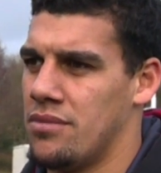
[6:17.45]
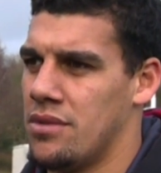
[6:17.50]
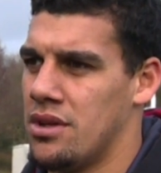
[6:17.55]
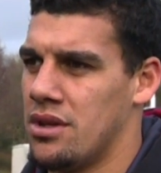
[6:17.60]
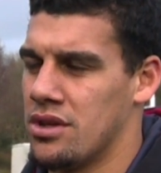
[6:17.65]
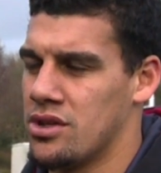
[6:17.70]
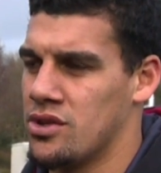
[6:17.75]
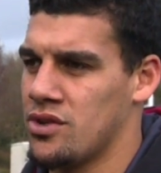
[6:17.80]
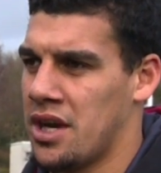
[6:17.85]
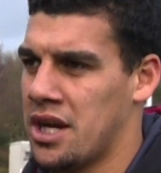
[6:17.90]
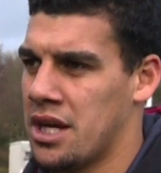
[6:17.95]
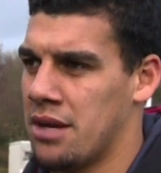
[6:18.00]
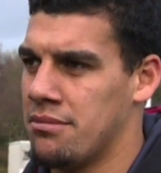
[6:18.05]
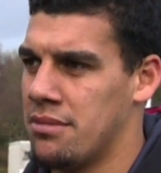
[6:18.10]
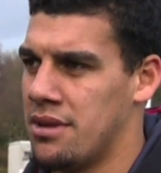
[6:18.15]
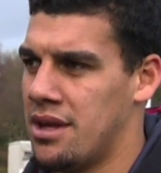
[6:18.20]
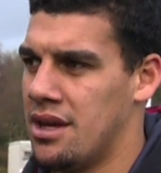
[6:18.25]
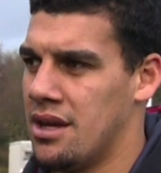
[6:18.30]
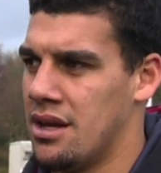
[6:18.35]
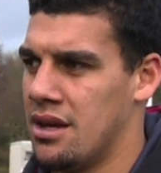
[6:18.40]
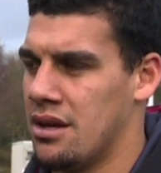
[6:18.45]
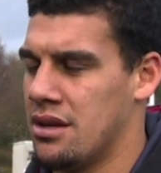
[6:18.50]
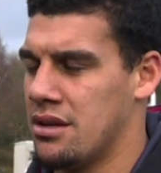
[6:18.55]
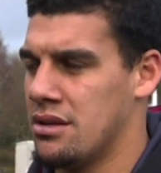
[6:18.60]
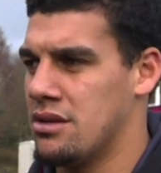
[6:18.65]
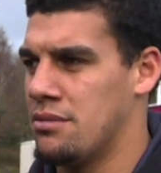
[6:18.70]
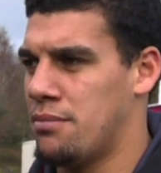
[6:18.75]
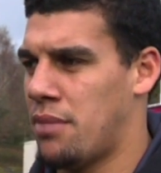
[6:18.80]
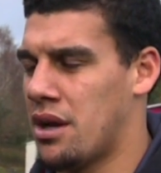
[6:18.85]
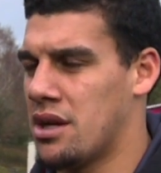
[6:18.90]
you know, striking up the
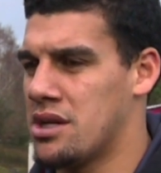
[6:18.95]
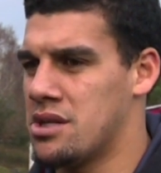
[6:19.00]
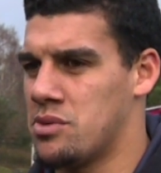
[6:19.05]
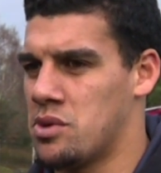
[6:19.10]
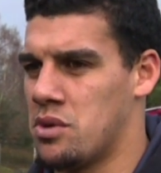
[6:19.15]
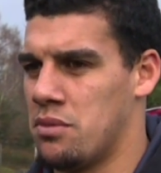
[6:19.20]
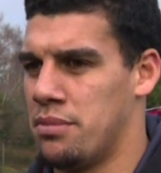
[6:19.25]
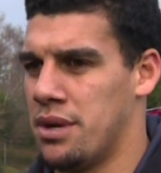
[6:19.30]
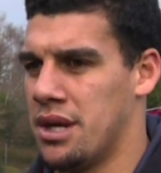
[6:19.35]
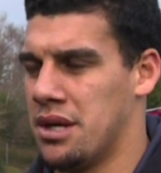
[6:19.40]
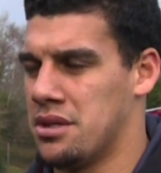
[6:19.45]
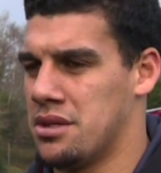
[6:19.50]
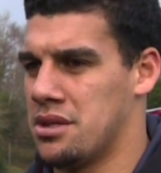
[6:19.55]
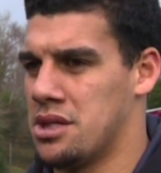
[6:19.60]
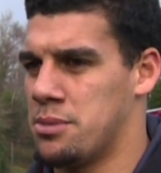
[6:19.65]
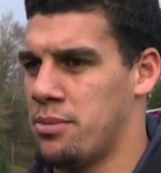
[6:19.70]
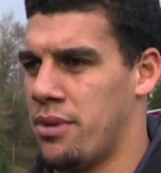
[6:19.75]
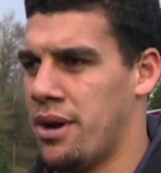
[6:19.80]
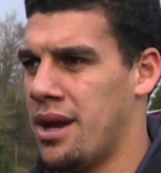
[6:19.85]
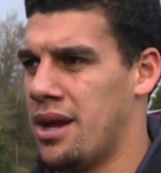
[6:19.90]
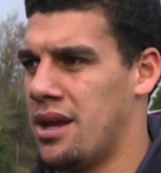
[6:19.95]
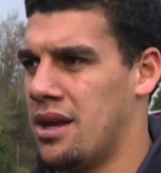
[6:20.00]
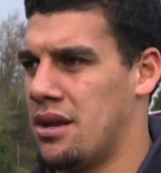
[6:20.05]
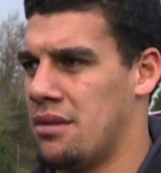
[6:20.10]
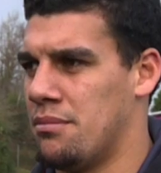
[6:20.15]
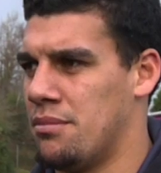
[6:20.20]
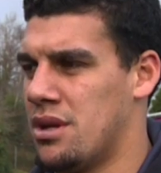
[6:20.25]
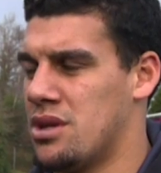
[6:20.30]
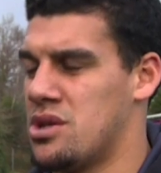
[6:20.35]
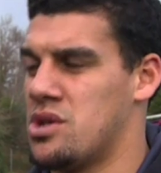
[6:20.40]
partnerships with Biggs and Spratty
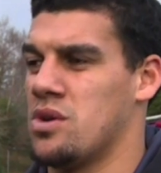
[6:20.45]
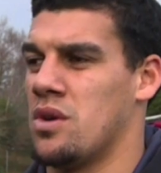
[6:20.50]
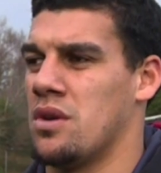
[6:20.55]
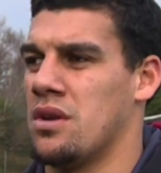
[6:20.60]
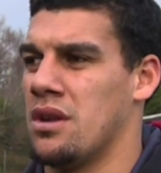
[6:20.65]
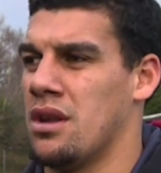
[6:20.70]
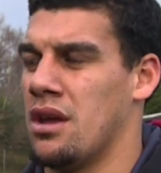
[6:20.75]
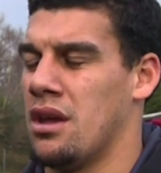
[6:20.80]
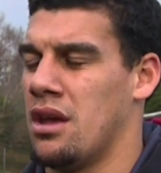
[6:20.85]
and Benjohn.